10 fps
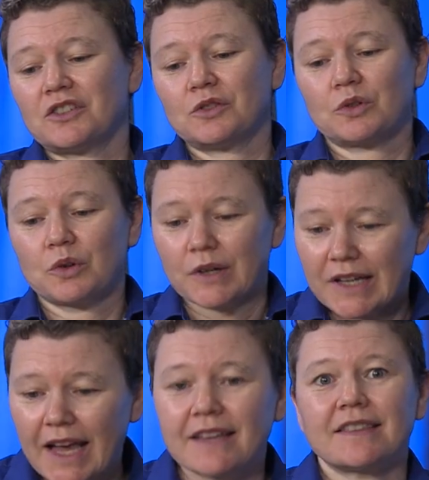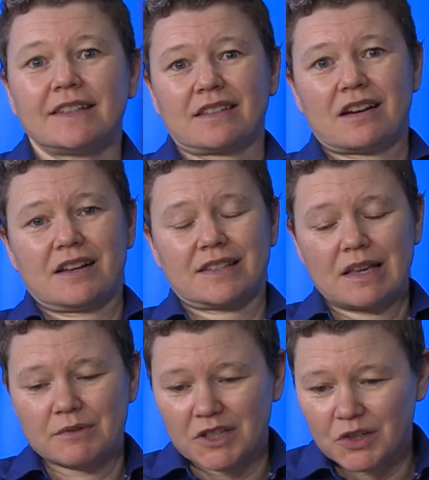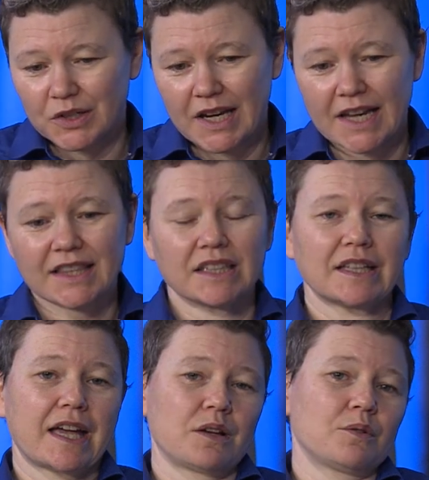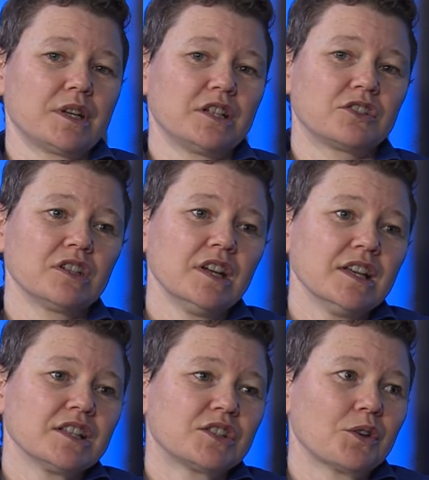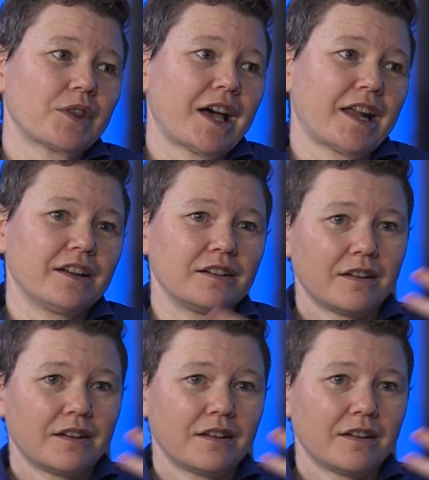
to create these concepts and create the language so that